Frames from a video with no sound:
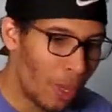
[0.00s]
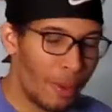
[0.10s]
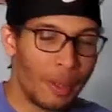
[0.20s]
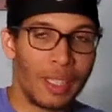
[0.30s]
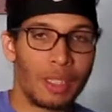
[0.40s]

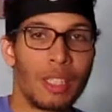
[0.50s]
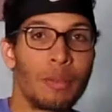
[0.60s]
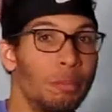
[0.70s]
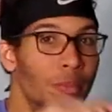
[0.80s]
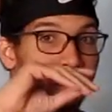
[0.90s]
Wait.
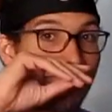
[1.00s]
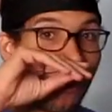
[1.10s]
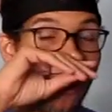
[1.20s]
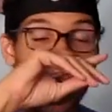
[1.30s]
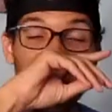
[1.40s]

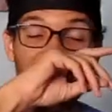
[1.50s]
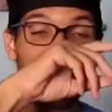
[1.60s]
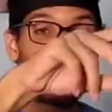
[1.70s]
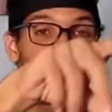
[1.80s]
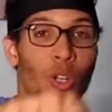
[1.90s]
Before I let her
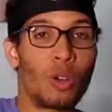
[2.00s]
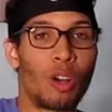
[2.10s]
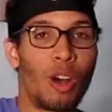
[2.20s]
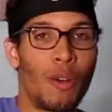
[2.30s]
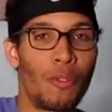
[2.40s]
get this joke
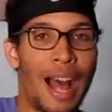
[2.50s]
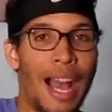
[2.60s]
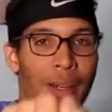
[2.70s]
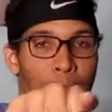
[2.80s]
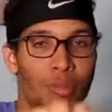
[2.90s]
off, I
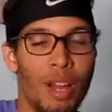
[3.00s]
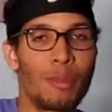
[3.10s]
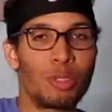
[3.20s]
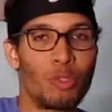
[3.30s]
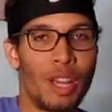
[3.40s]
can
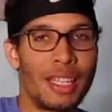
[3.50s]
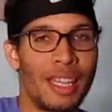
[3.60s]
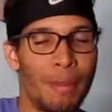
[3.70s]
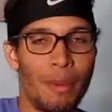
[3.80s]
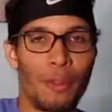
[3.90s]
promise you right now
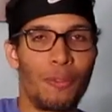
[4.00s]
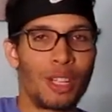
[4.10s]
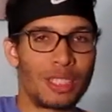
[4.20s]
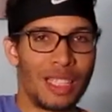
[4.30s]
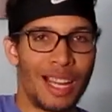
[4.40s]
that
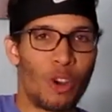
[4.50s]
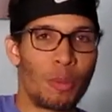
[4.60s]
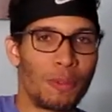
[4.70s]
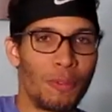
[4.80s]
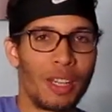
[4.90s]
motherfucker's not gonna
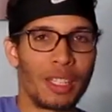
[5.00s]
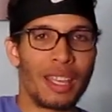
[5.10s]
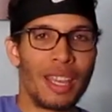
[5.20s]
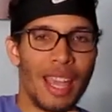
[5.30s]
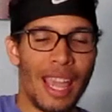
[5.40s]
be funny.
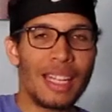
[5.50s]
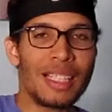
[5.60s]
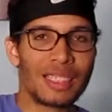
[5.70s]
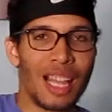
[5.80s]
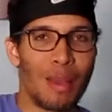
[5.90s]

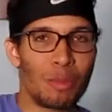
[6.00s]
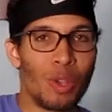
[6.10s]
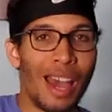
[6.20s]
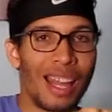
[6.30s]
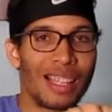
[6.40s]
Anytime you
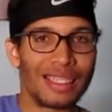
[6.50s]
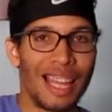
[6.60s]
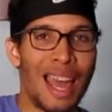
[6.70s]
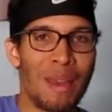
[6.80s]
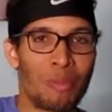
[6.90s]
gotta
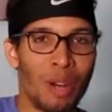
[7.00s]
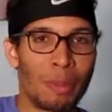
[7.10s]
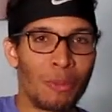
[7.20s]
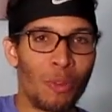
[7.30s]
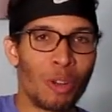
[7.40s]
elaborate
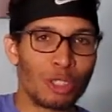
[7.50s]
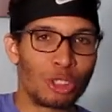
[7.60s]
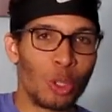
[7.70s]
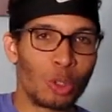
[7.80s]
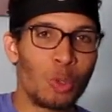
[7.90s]
before the
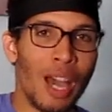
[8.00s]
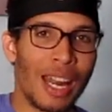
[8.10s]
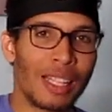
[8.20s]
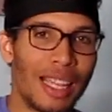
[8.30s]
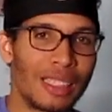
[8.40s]
joke, you
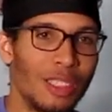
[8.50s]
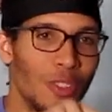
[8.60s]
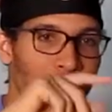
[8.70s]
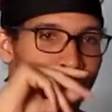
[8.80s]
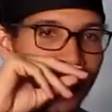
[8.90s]
gotta like
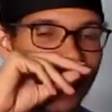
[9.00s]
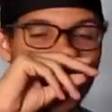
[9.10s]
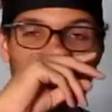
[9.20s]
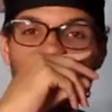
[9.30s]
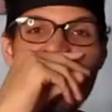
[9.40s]
literally dip.
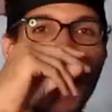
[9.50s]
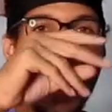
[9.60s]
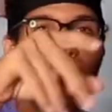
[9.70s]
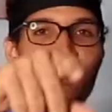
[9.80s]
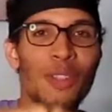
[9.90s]
Like, you know
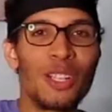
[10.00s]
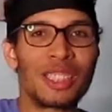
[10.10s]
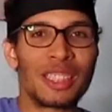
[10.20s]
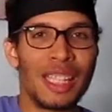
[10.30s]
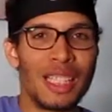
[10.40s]
how villains
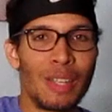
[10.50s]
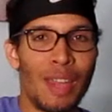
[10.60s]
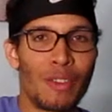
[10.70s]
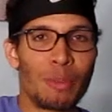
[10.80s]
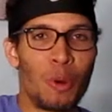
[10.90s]
at the end of
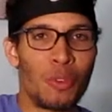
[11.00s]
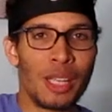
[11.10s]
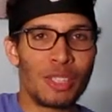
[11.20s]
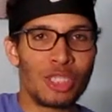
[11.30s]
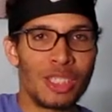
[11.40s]
every movie
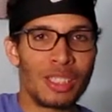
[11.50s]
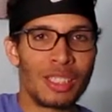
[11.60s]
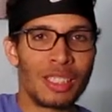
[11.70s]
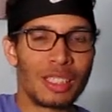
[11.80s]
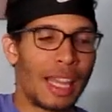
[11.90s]
and shit?
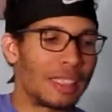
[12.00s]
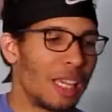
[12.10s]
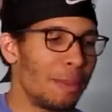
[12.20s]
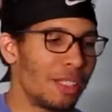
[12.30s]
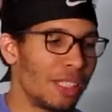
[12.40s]
Like,
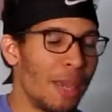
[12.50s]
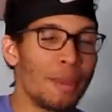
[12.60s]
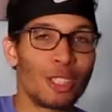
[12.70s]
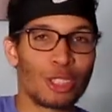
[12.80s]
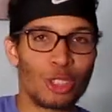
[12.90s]
they
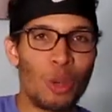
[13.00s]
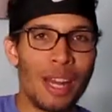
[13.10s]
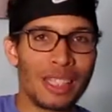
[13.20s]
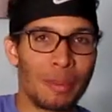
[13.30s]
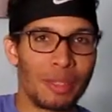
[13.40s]
be assuming
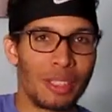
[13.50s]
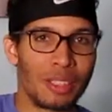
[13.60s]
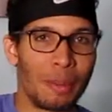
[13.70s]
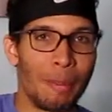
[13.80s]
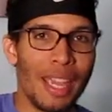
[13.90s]
that
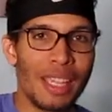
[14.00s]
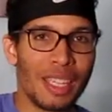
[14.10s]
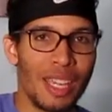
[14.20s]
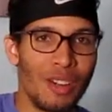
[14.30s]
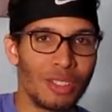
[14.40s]
the main
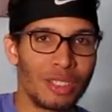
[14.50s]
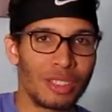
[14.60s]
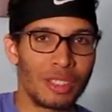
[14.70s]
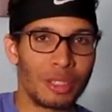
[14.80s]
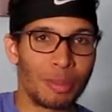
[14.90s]
character,
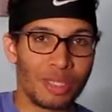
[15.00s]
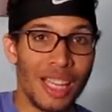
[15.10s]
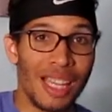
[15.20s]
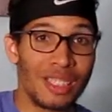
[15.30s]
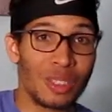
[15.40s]
the
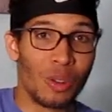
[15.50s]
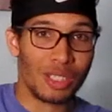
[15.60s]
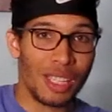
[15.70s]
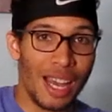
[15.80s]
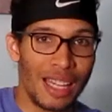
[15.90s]
protagonist
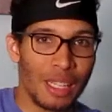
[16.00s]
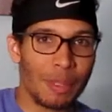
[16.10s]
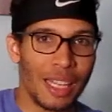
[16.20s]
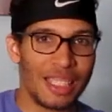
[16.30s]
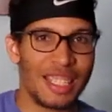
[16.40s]
die, they be
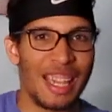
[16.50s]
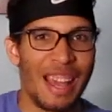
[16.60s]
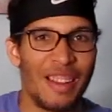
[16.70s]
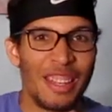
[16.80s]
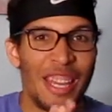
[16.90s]
like,
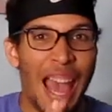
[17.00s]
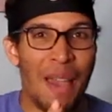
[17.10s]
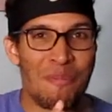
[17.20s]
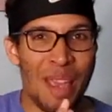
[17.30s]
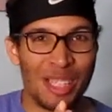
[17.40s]
yeah,
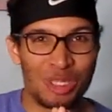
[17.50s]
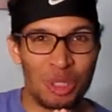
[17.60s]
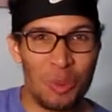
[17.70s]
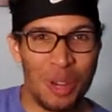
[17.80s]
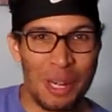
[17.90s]
I bet
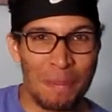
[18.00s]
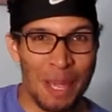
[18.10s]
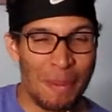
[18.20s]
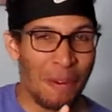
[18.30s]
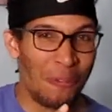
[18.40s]
you wouldn't be
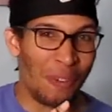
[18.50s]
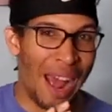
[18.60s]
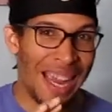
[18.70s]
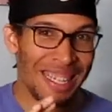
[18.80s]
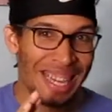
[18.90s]
able to
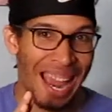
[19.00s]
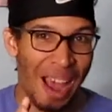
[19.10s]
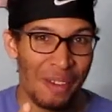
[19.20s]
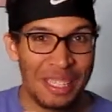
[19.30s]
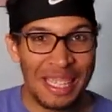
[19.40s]
find
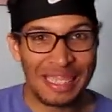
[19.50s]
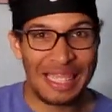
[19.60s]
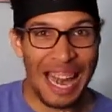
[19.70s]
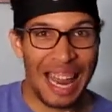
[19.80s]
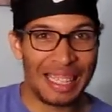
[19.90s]
out
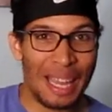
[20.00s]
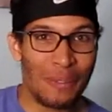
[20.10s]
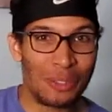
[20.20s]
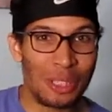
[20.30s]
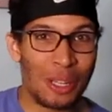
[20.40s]
that I
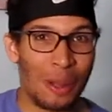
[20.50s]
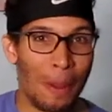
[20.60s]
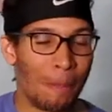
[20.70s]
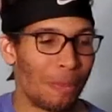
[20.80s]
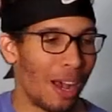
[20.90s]
left
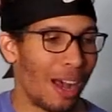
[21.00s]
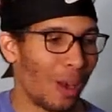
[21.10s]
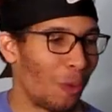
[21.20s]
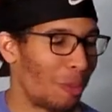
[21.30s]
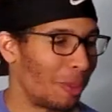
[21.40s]
the, I
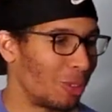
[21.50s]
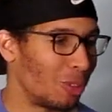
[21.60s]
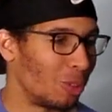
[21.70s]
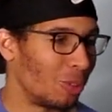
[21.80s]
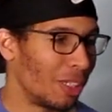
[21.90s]
don't know if I'm on
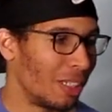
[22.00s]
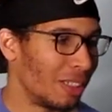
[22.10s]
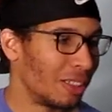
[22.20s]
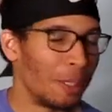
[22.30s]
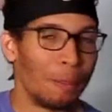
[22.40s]
YouTube,
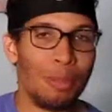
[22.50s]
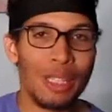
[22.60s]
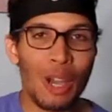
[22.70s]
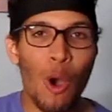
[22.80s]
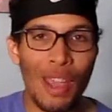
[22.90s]
the
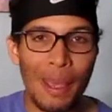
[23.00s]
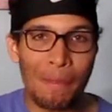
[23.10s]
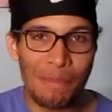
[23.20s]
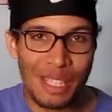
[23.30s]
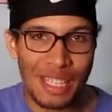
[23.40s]

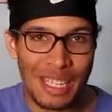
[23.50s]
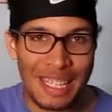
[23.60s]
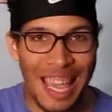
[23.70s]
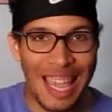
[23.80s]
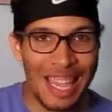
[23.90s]

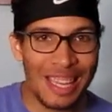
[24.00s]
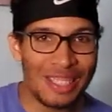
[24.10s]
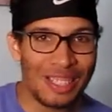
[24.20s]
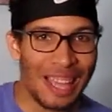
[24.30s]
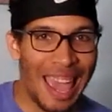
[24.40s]
B-O-M-B
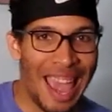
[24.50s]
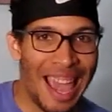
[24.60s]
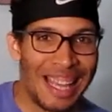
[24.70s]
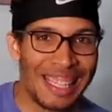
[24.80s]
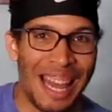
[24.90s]
in the
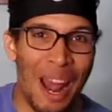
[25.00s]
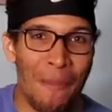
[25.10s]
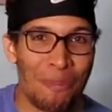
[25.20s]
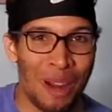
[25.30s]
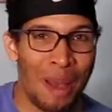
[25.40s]
attic, and I
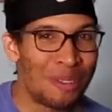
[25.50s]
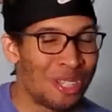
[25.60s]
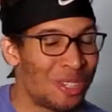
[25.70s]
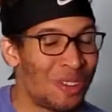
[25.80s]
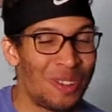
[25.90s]
promise
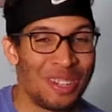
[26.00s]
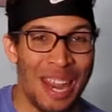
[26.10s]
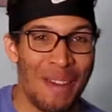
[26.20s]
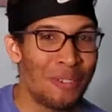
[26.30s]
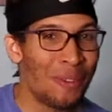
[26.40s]
you, you'll
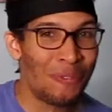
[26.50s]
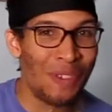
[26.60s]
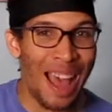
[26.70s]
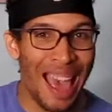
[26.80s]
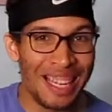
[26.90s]
never
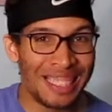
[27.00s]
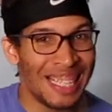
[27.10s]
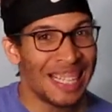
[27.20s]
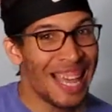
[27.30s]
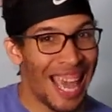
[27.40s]
find
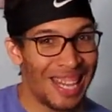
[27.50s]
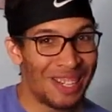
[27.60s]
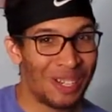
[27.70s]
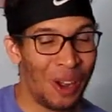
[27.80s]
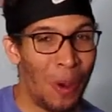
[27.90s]
it, and
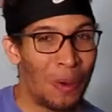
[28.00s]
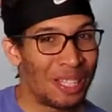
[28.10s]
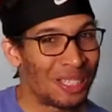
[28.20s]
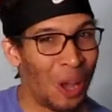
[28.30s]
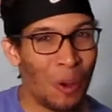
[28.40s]
the code
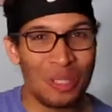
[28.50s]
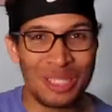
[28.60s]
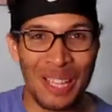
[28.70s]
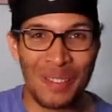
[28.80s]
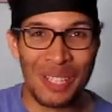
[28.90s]
is
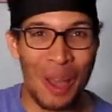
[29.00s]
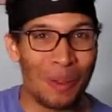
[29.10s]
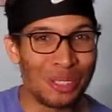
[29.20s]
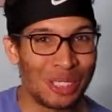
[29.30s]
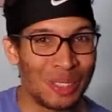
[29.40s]
0702,
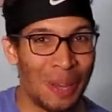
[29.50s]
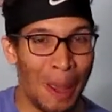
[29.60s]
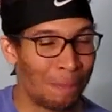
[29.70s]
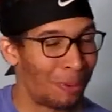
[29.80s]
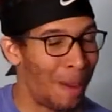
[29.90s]

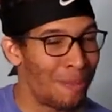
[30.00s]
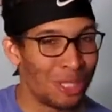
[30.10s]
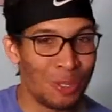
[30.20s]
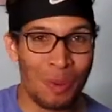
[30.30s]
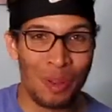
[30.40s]
I
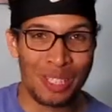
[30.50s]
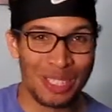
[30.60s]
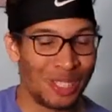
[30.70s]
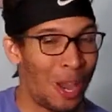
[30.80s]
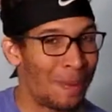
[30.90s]
promise you, you won't
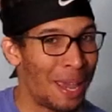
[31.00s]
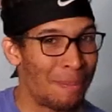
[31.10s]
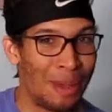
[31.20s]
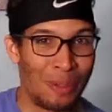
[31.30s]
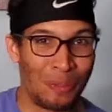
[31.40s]
disarm that
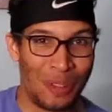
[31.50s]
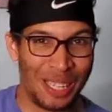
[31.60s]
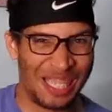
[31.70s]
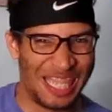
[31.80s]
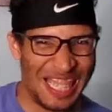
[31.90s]

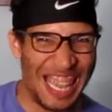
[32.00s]
motherfucker,